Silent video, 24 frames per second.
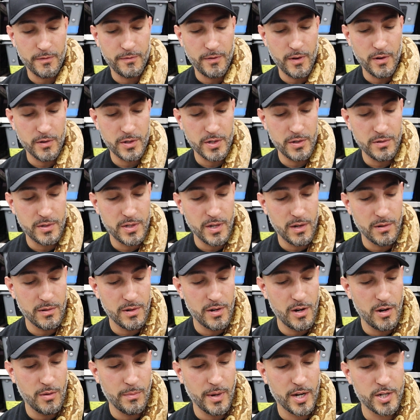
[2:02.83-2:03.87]
folks who don't
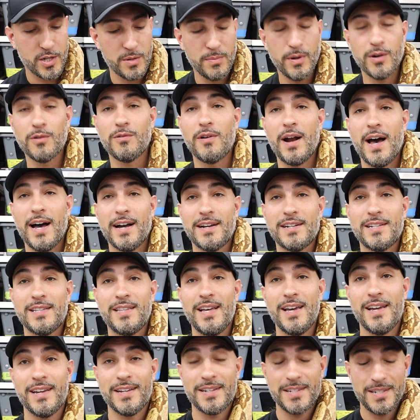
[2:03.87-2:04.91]
know much about racks.
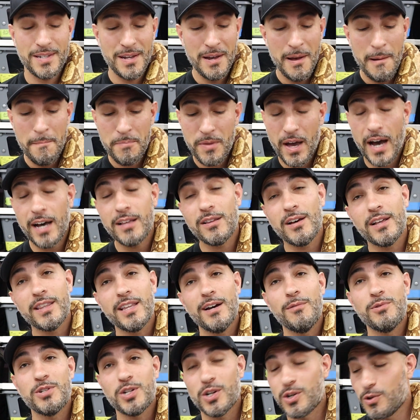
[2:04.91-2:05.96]
Thanks. I thought
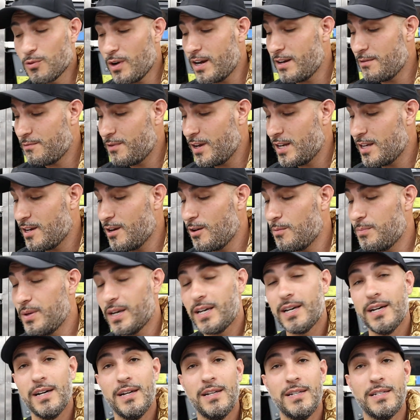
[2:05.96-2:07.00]
that was a great video
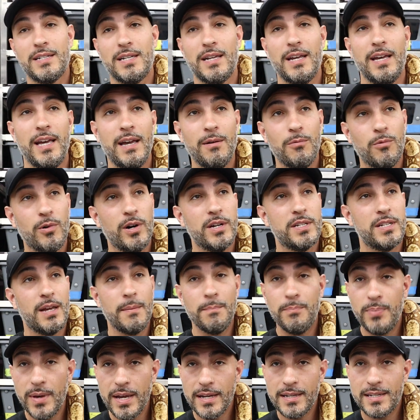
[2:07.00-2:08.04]
because it was a
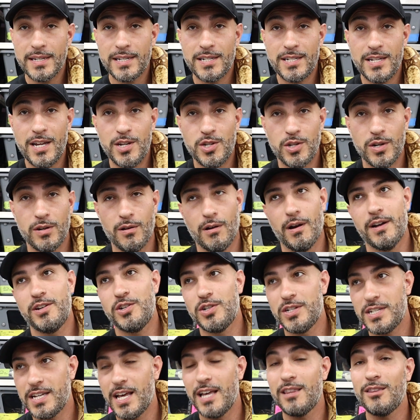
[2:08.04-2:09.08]
big decision, or I
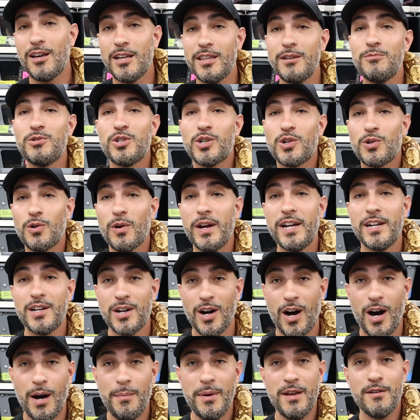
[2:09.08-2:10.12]
should say I thought that was a great
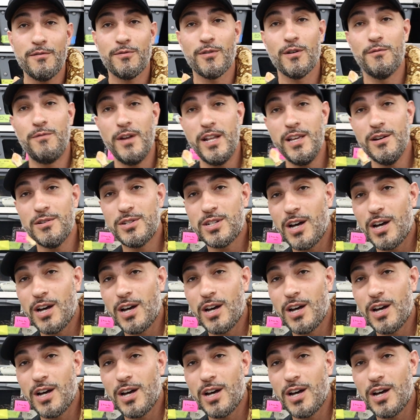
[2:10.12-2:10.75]
comment for a video